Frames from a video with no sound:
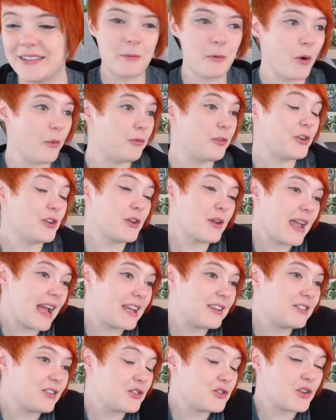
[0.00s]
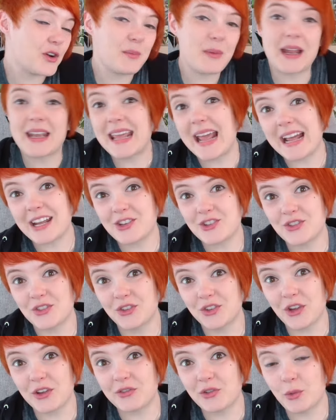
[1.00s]
Hopefully you guys enjoy my
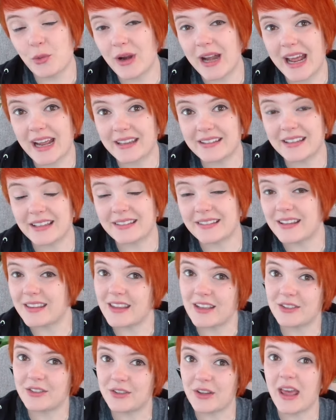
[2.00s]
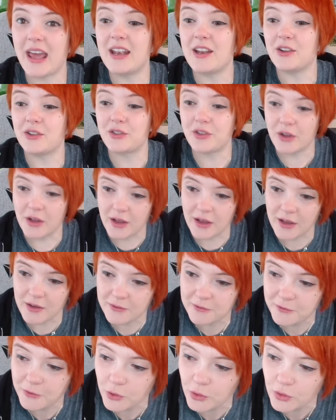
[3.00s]
reactions to, if you want access to this in its
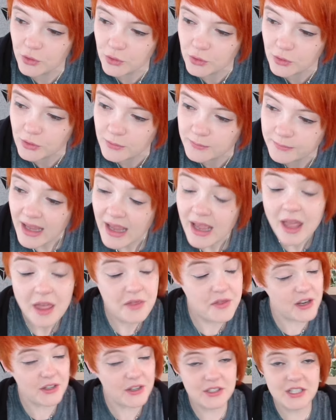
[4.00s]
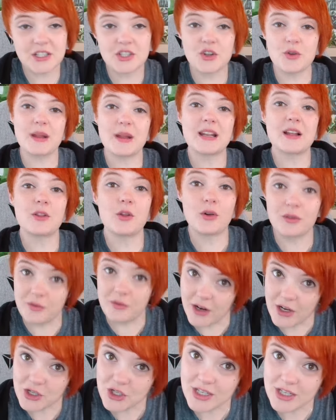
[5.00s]
full 32 minute long
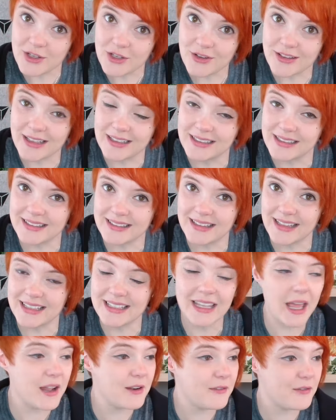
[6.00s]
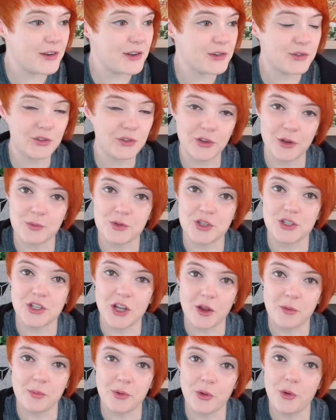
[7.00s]
version, you can click the link in the video description
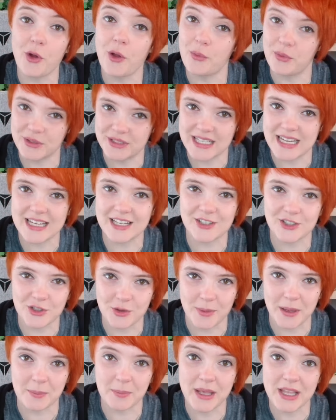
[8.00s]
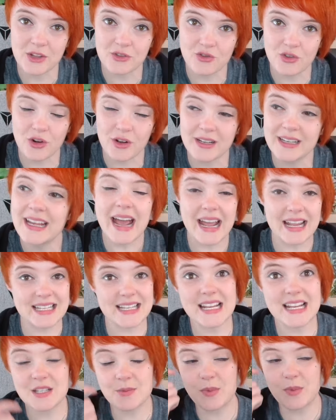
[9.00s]
down below. It will take you to my Patreon. I
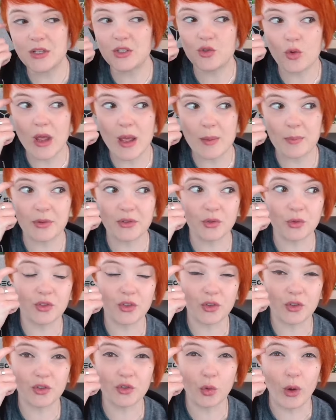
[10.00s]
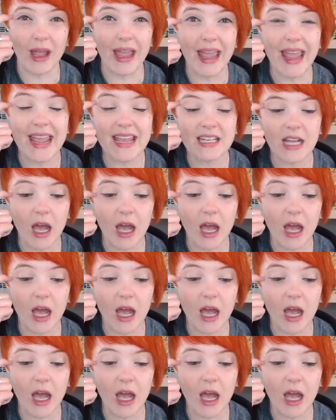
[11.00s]
tend to be 2 episodes or so ahead.